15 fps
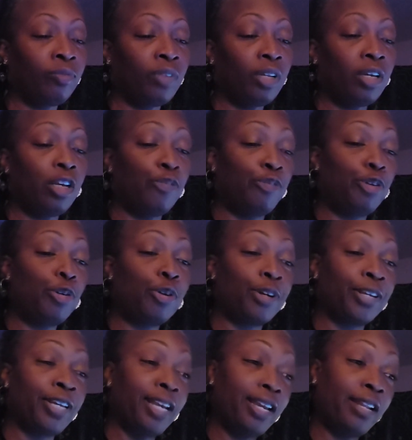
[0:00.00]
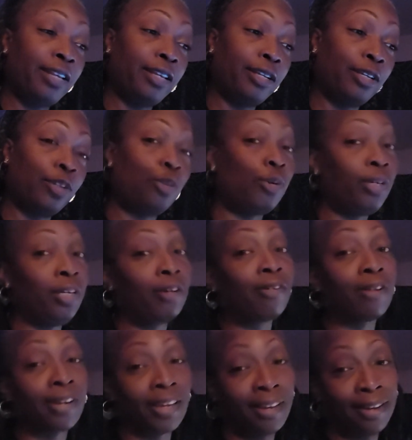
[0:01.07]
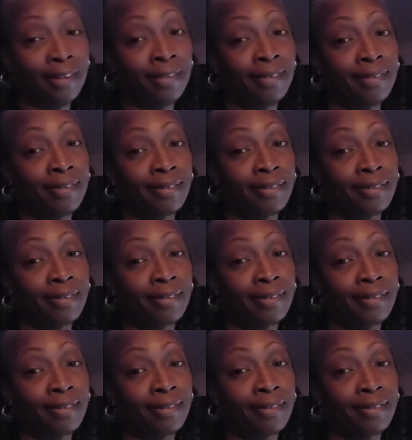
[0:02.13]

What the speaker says: If you're organic, you eat organic.